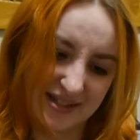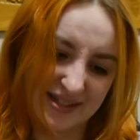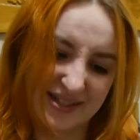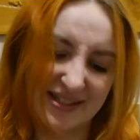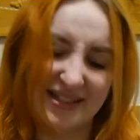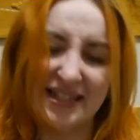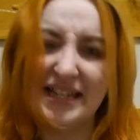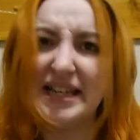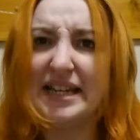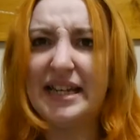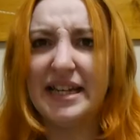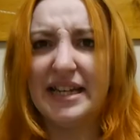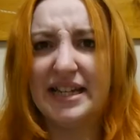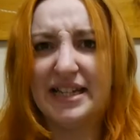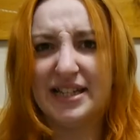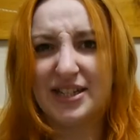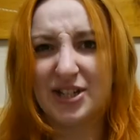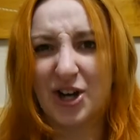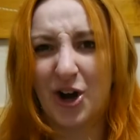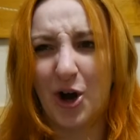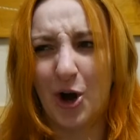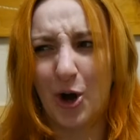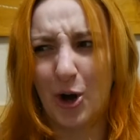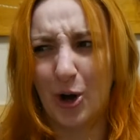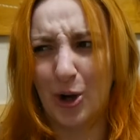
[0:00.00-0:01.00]

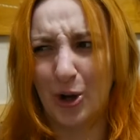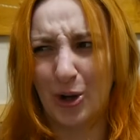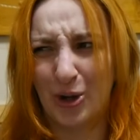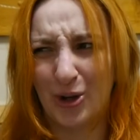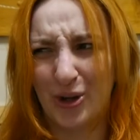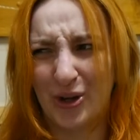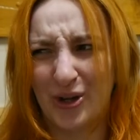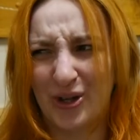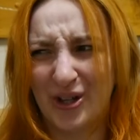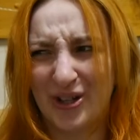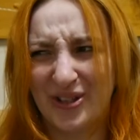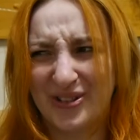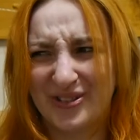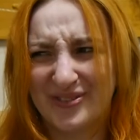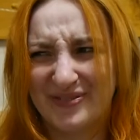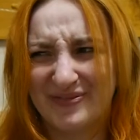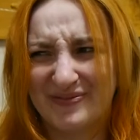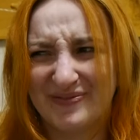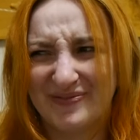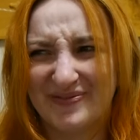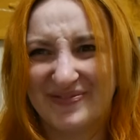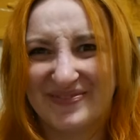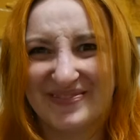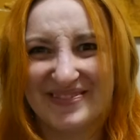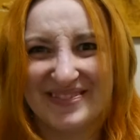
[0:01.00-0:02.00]
Z-Dog,
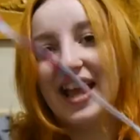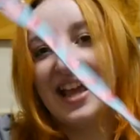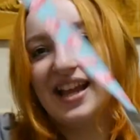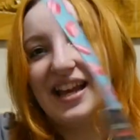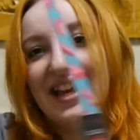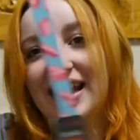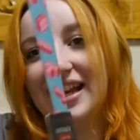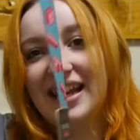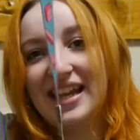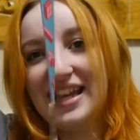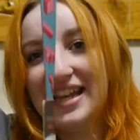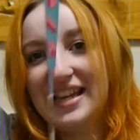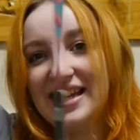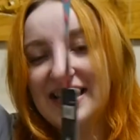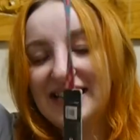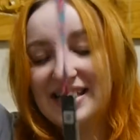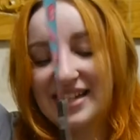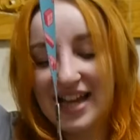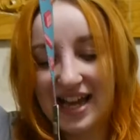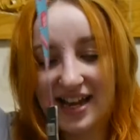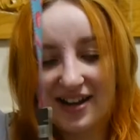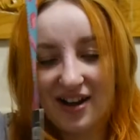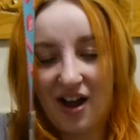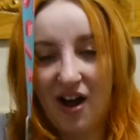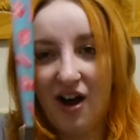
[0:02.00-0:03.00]
a lead
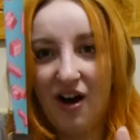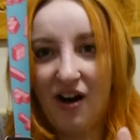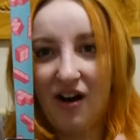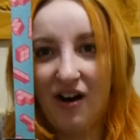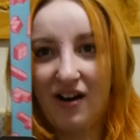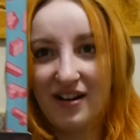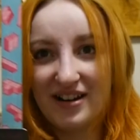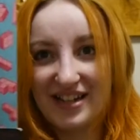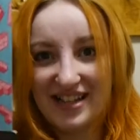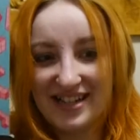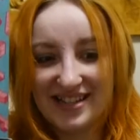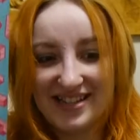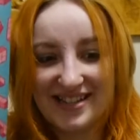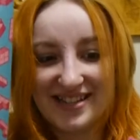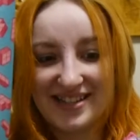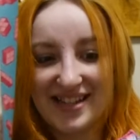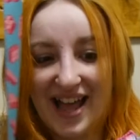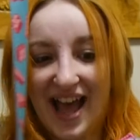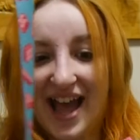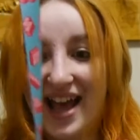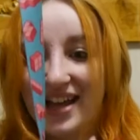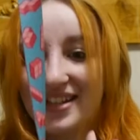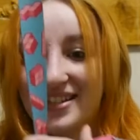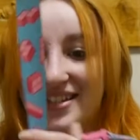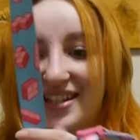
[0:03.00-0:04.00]
and harness
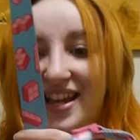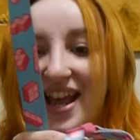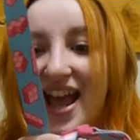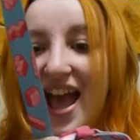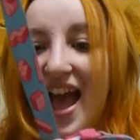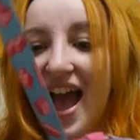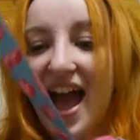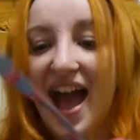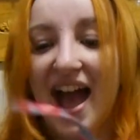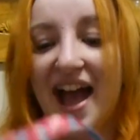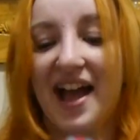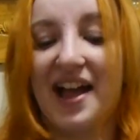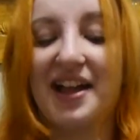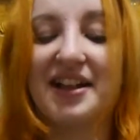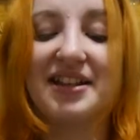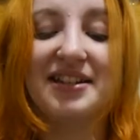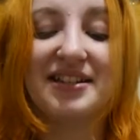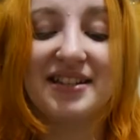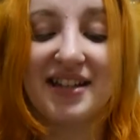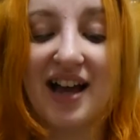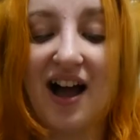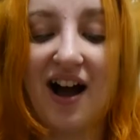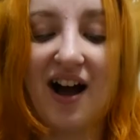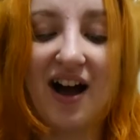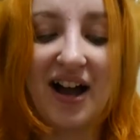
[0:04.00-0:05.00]
set.
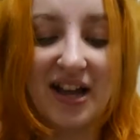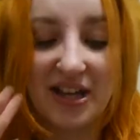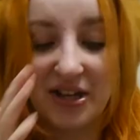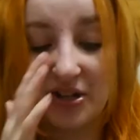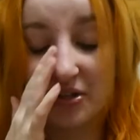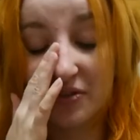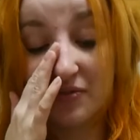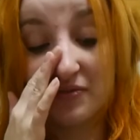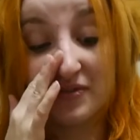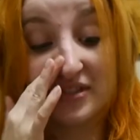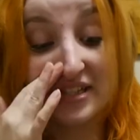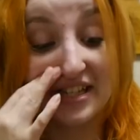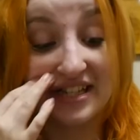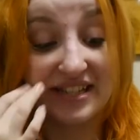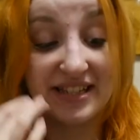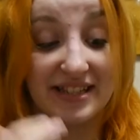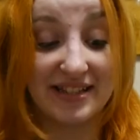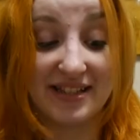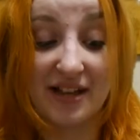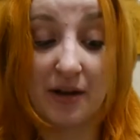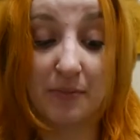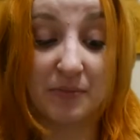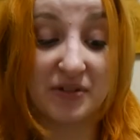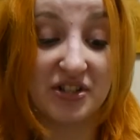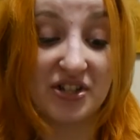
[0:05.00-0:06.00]
And I couldn't resist
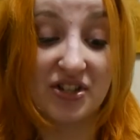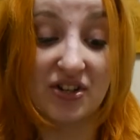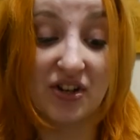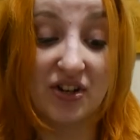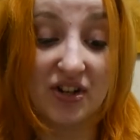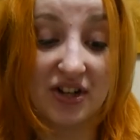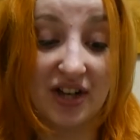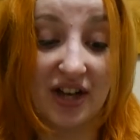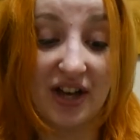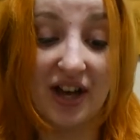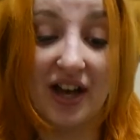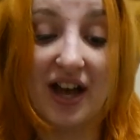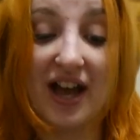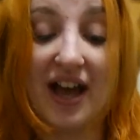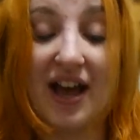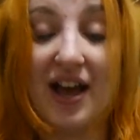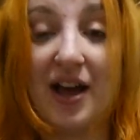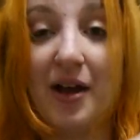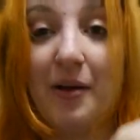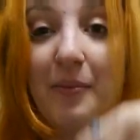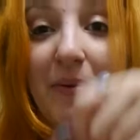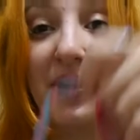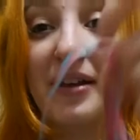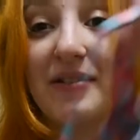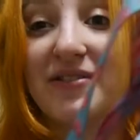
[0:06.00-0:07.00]
this, I'm a sucker.
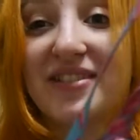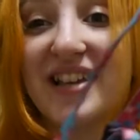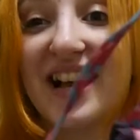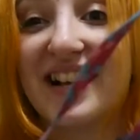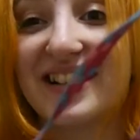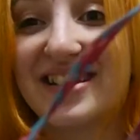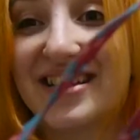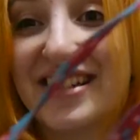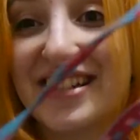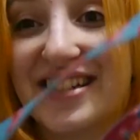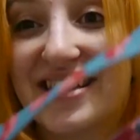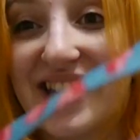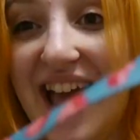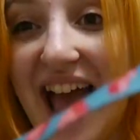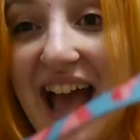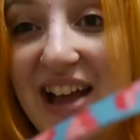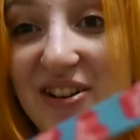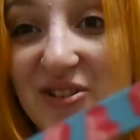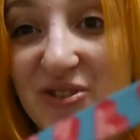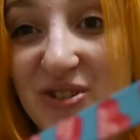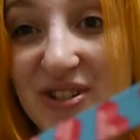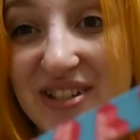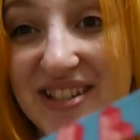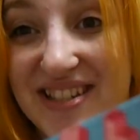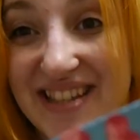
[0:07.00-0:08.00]
But it was actually
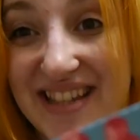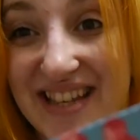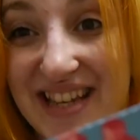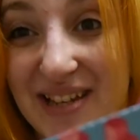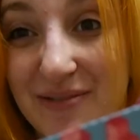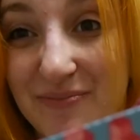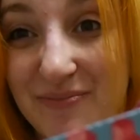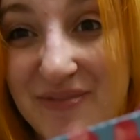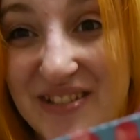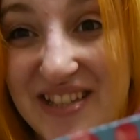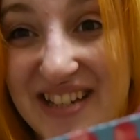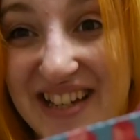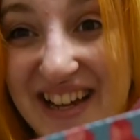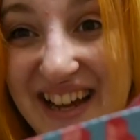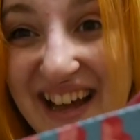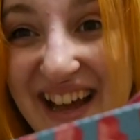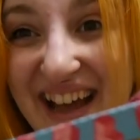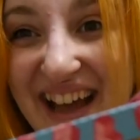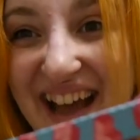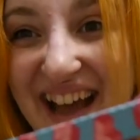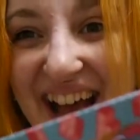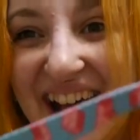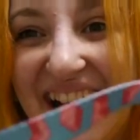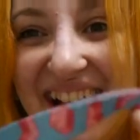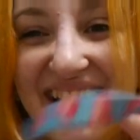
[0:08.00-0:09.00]
Tetris themed.
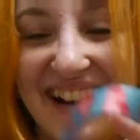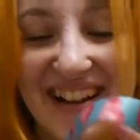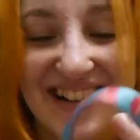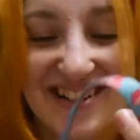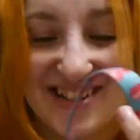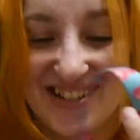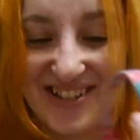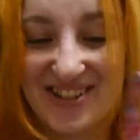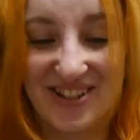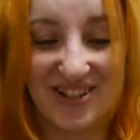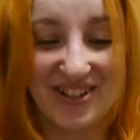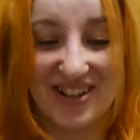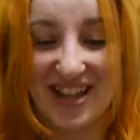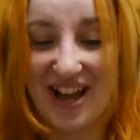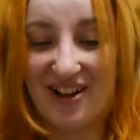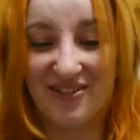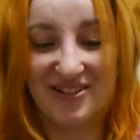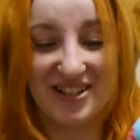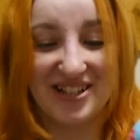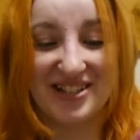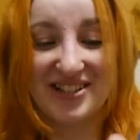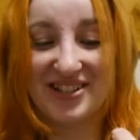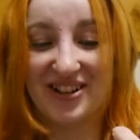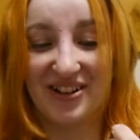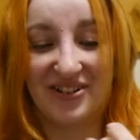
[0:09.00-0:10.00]
And I just thought that
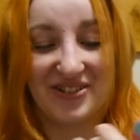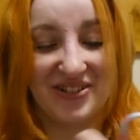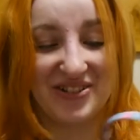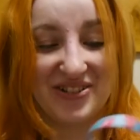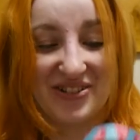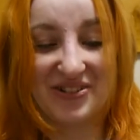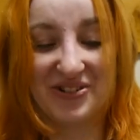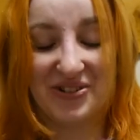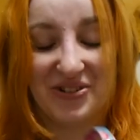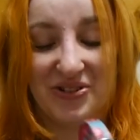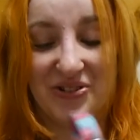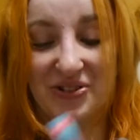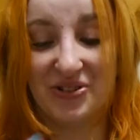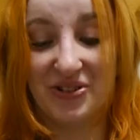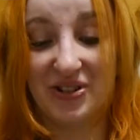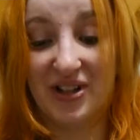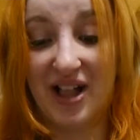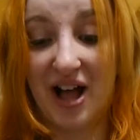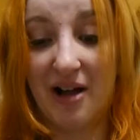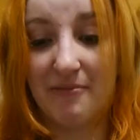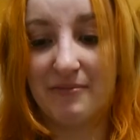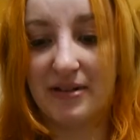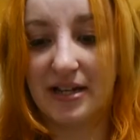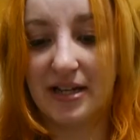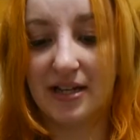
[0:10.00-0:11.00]
was so, so cool.
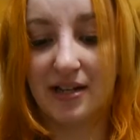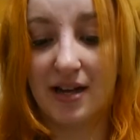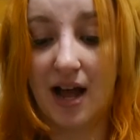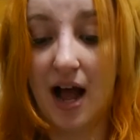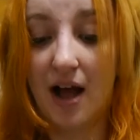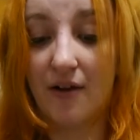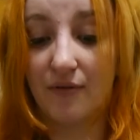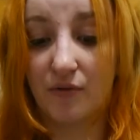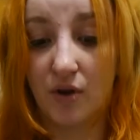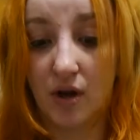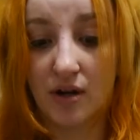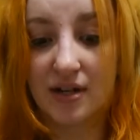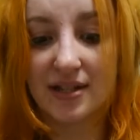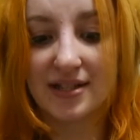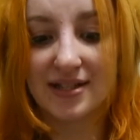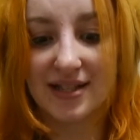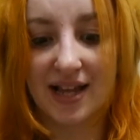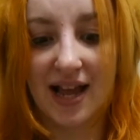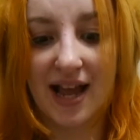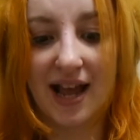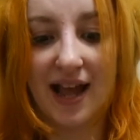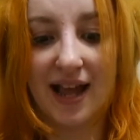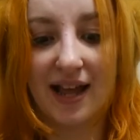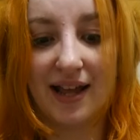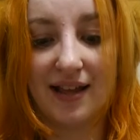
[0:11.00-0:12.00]
I mean, I've got to
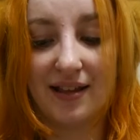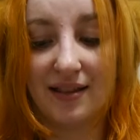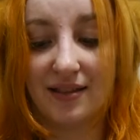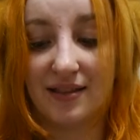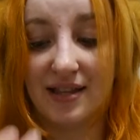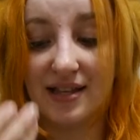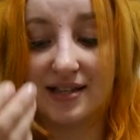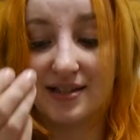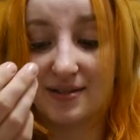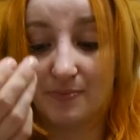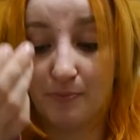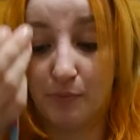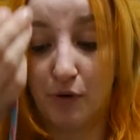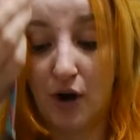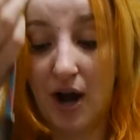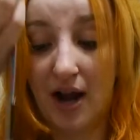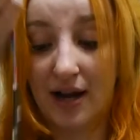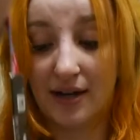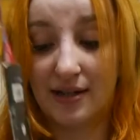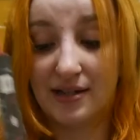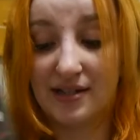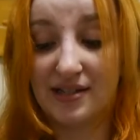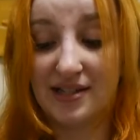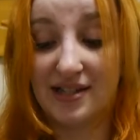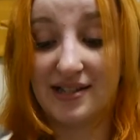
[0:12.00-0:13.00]
say, this
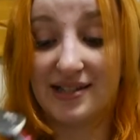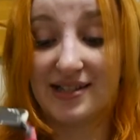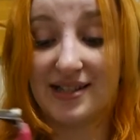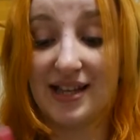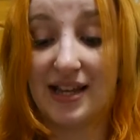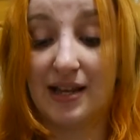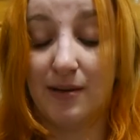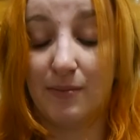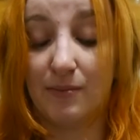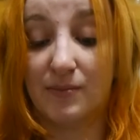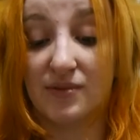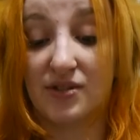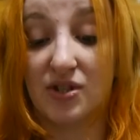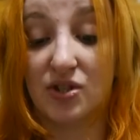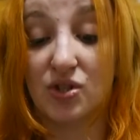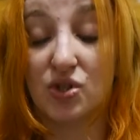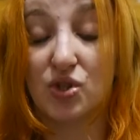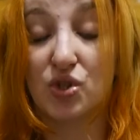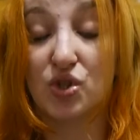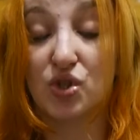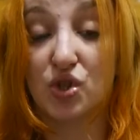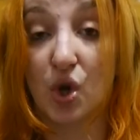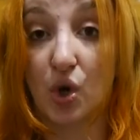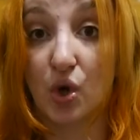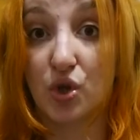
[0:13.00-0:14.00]
brand seems
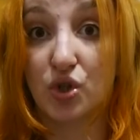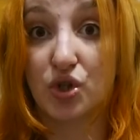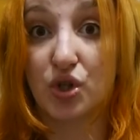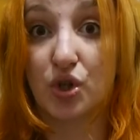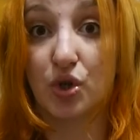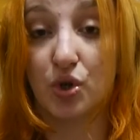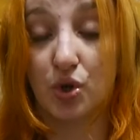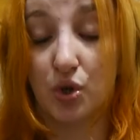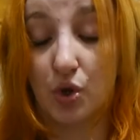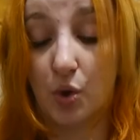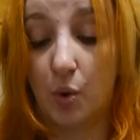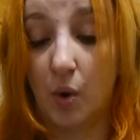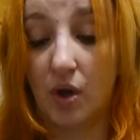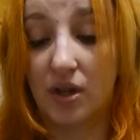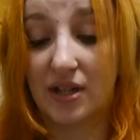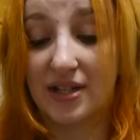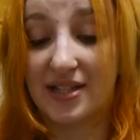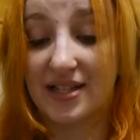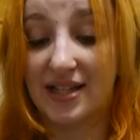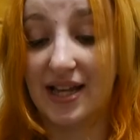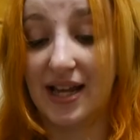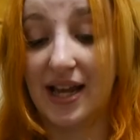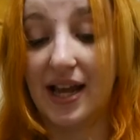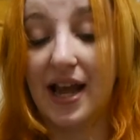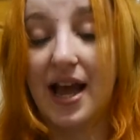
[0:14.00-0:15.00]
such good
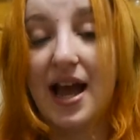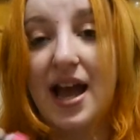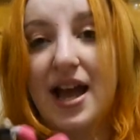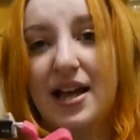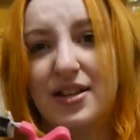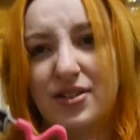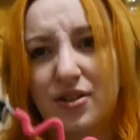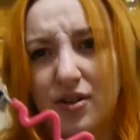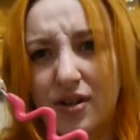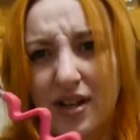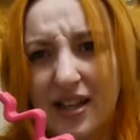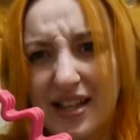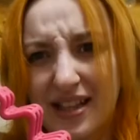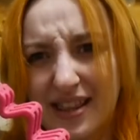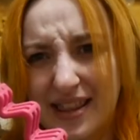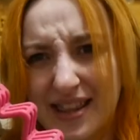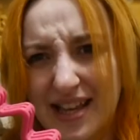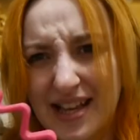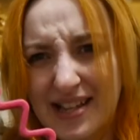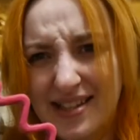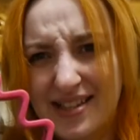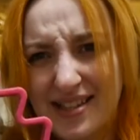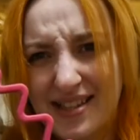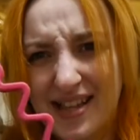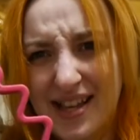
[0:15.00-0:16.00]
quality. It's got like
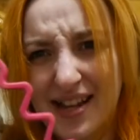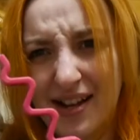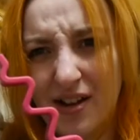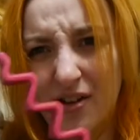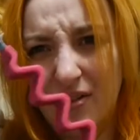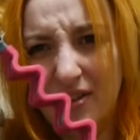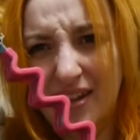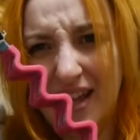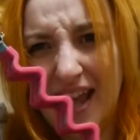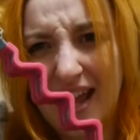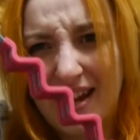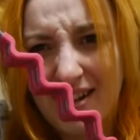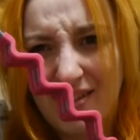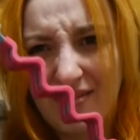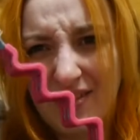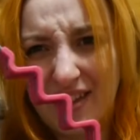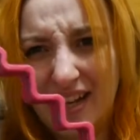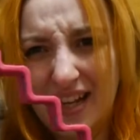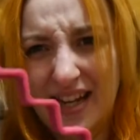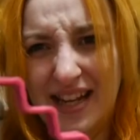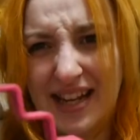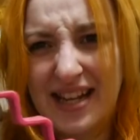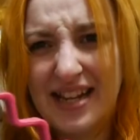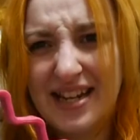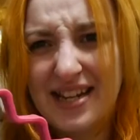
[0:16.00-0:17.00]
this thing on the end of the
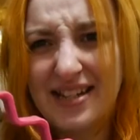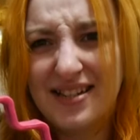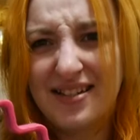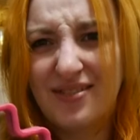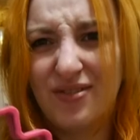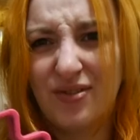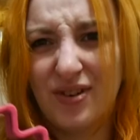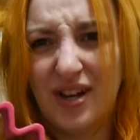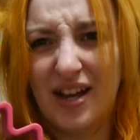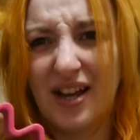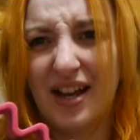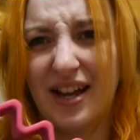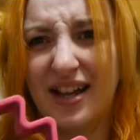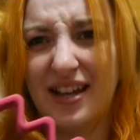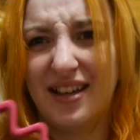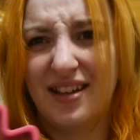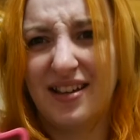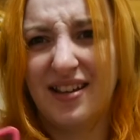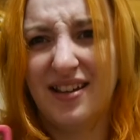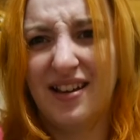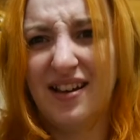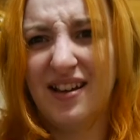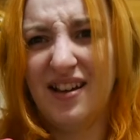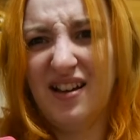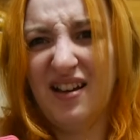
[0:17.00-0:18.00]
lead for like
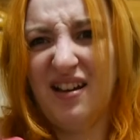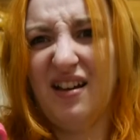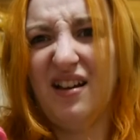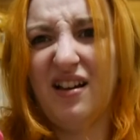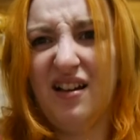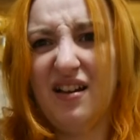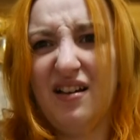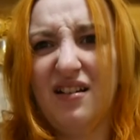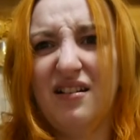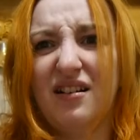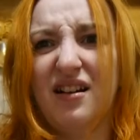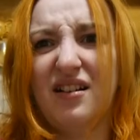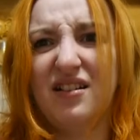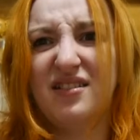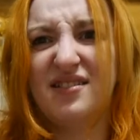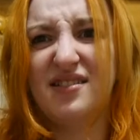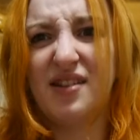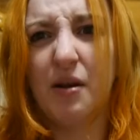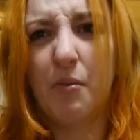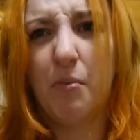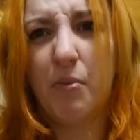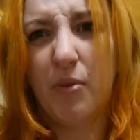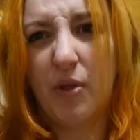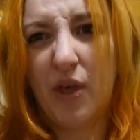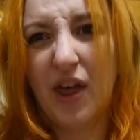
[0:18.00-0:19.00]

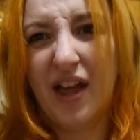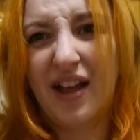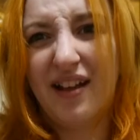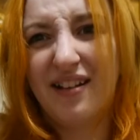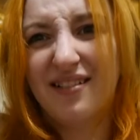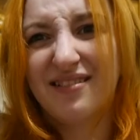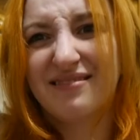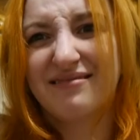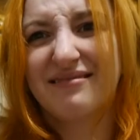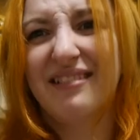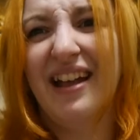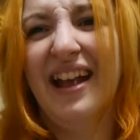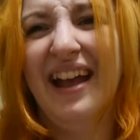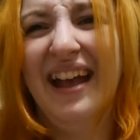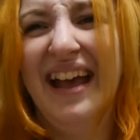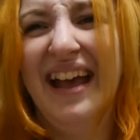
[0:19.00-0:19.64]
something.